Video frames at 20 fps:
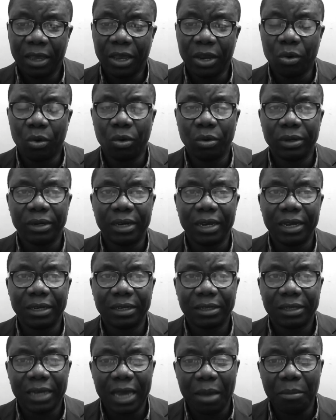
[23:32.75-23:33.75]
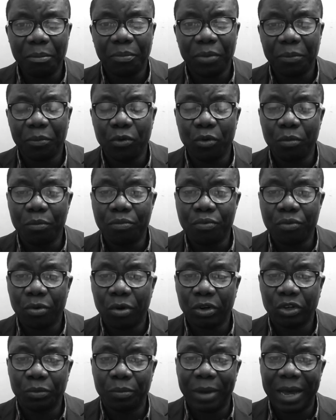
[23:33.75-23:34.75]
You know, the 10 people
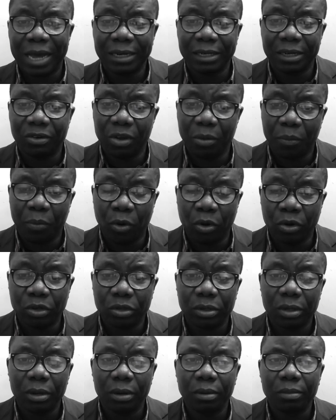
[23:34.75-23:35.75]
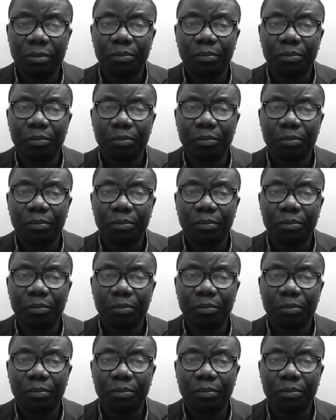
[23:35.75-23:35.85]
brought back the report,